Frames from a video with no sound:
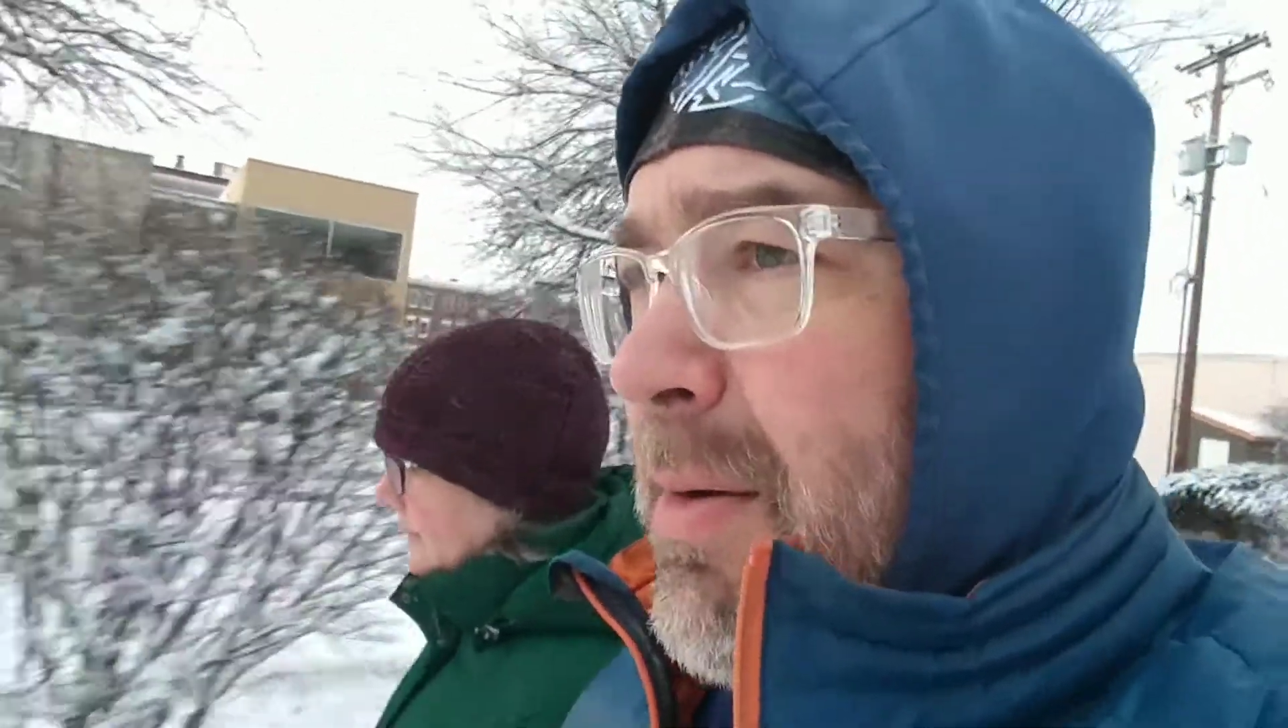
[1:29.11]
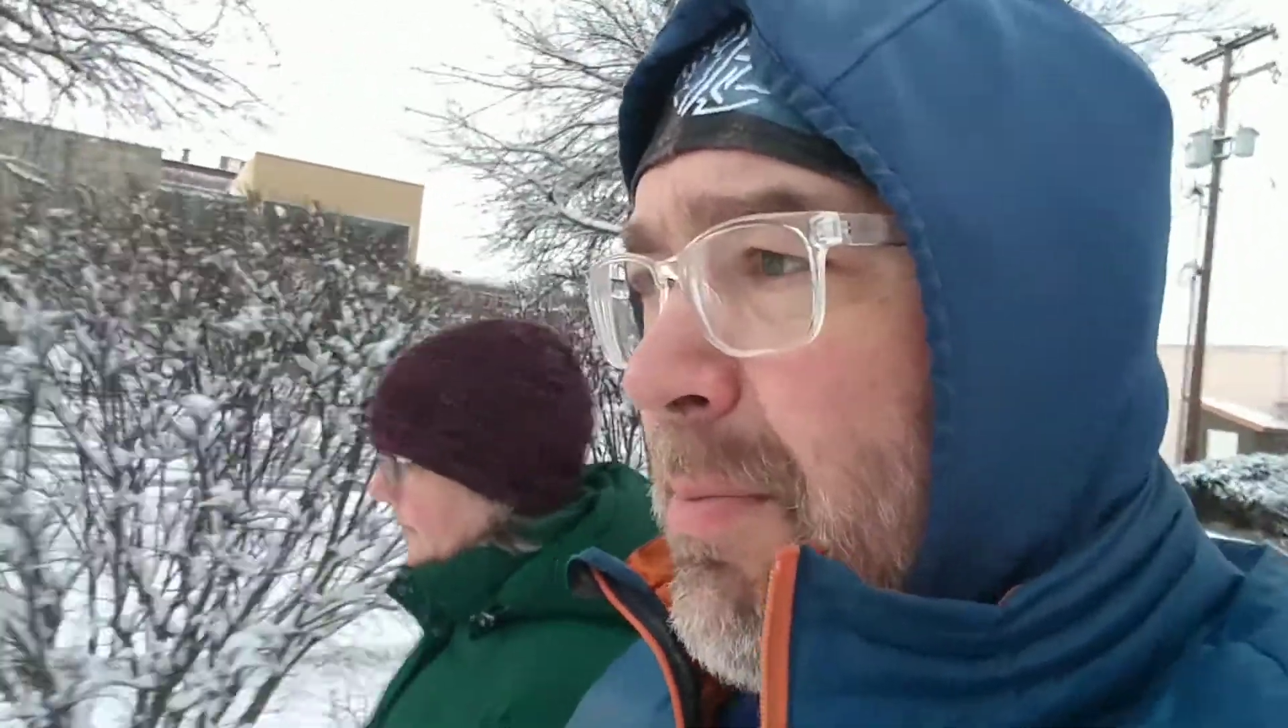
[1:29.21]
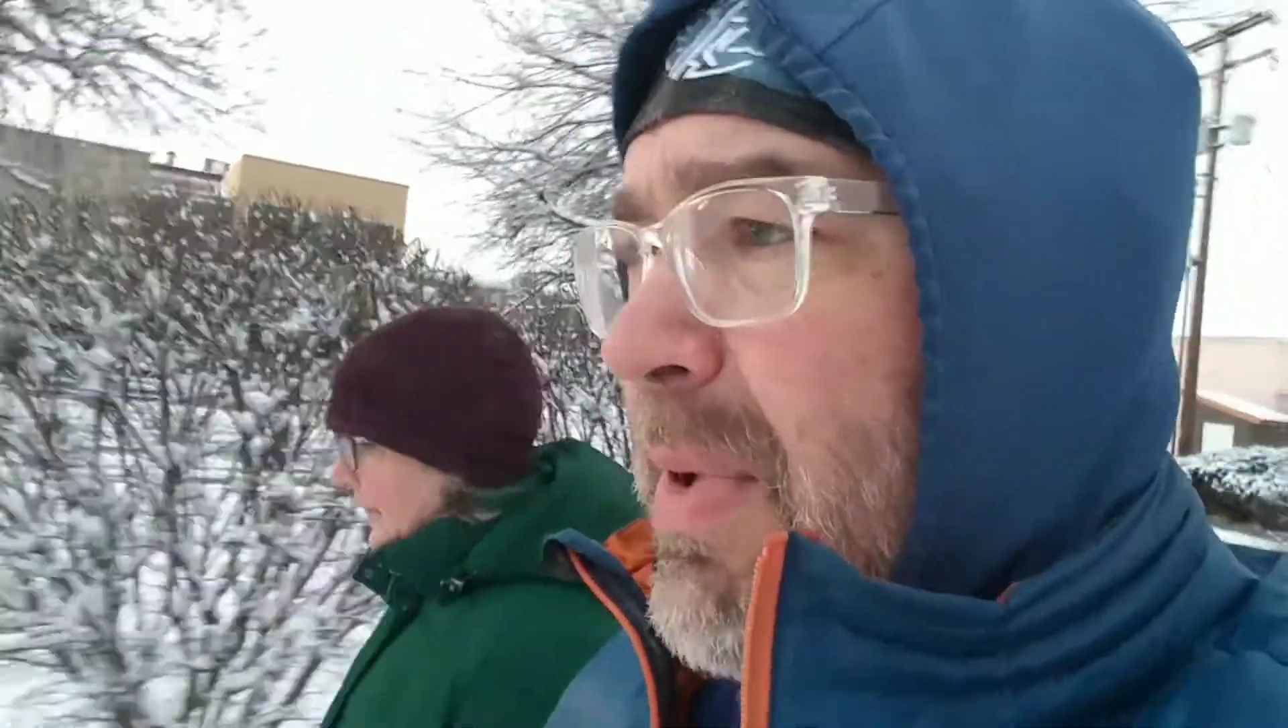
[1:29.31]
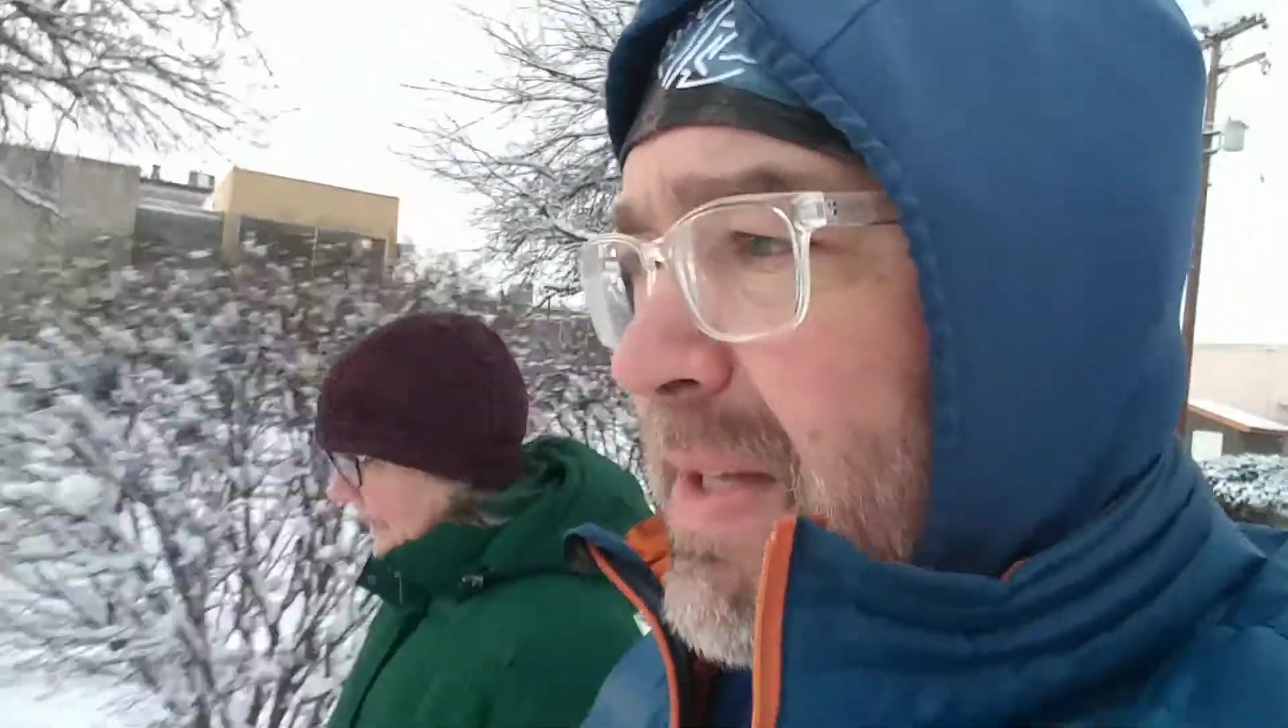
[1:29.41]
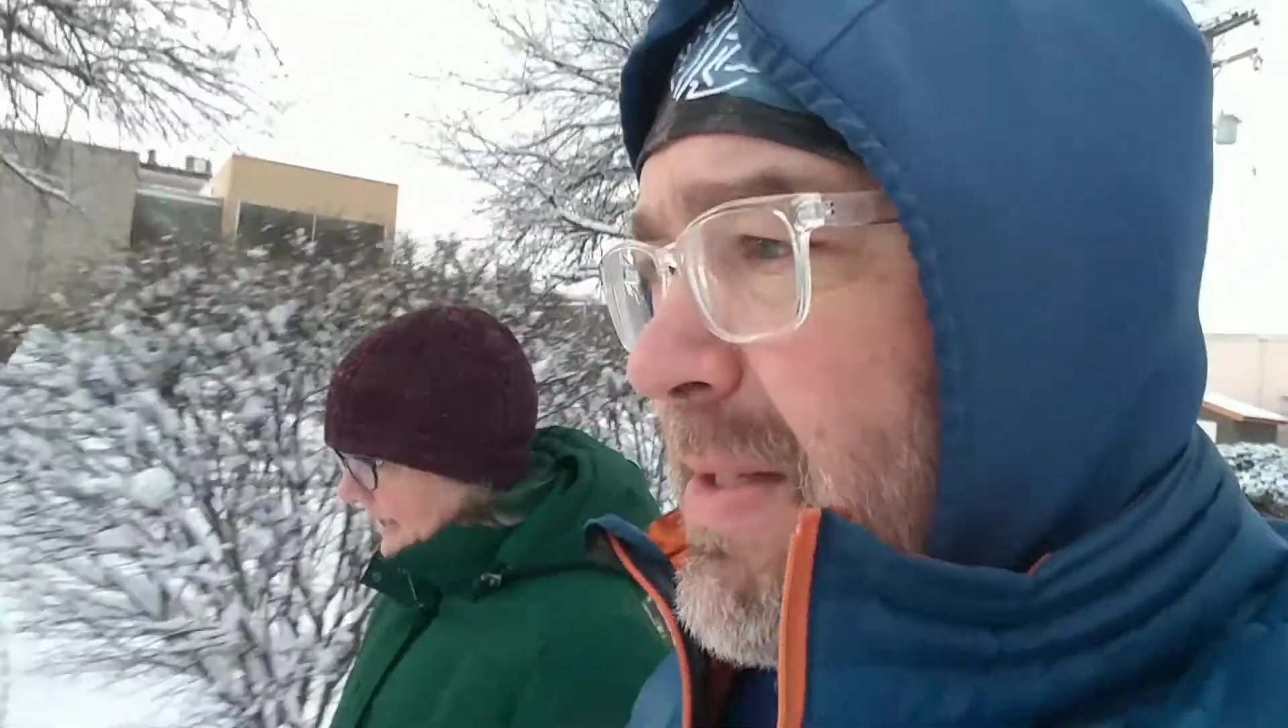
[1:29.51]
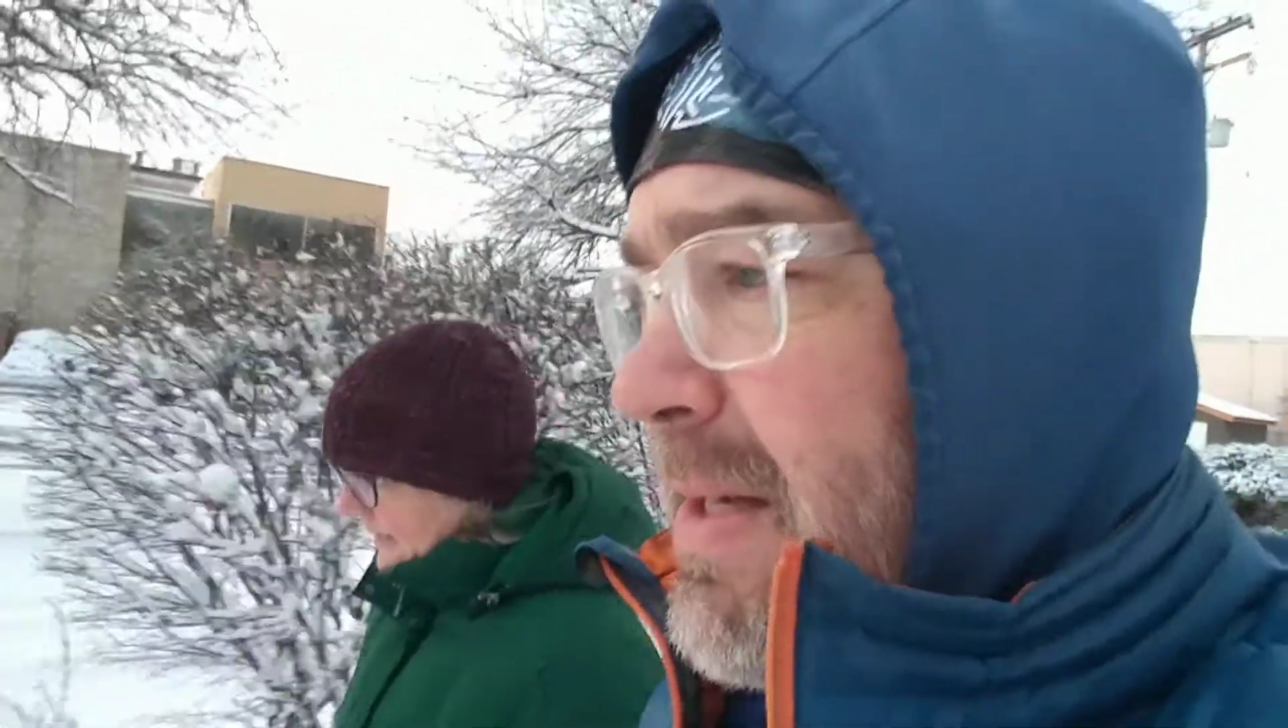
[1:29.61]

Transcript: but